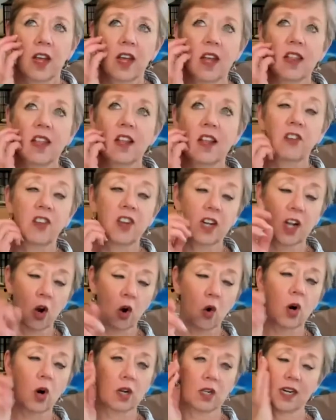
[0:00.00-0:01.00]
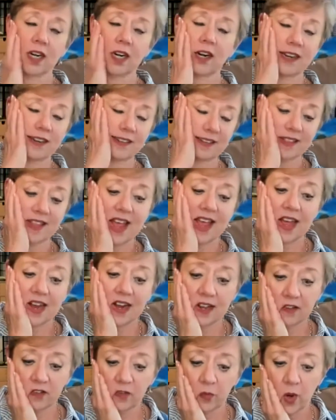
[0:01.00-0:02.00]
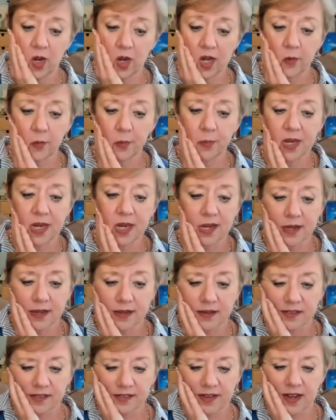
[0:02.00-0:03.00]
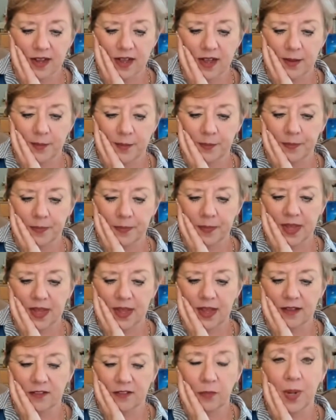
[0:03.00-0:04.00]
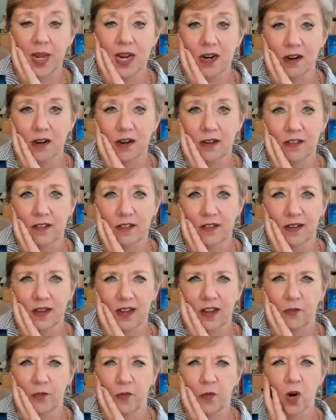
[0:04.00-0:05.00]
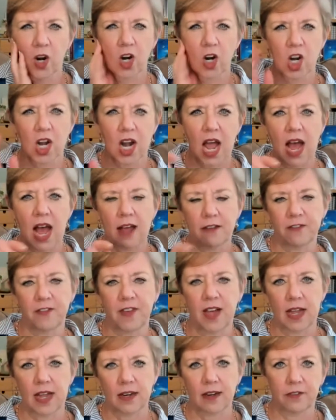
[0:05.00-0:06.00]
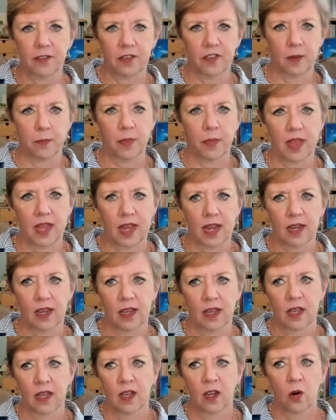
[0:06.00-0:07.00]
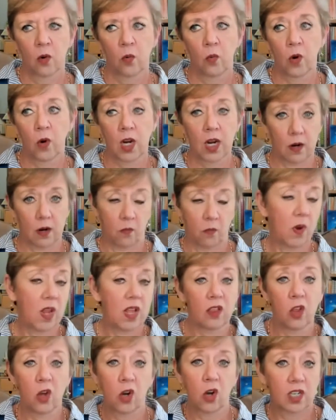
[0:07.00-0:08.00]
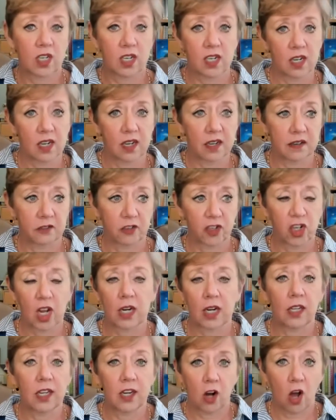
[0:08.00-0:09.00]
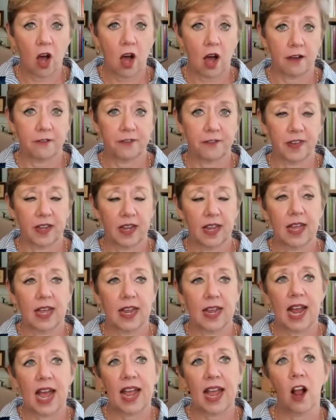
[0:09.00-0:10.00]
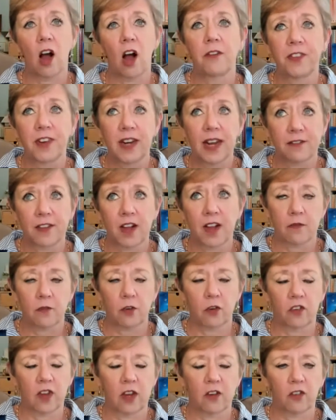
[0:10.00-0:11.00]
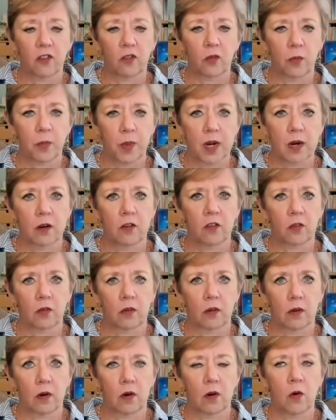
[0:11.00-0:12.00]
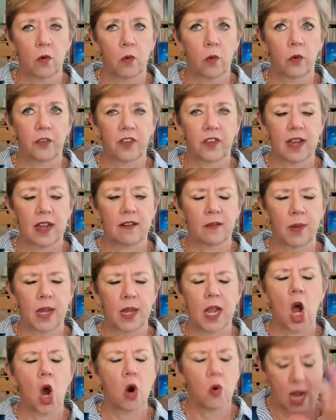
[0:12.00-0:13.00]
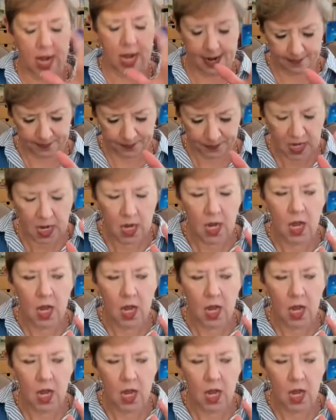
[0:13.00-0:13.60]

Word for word: there's a there's a corollary to that as well because um as parents, if we're not fond of something, we we look to shuttle it off. And I often have conversations with parents who will say to me, "Okay,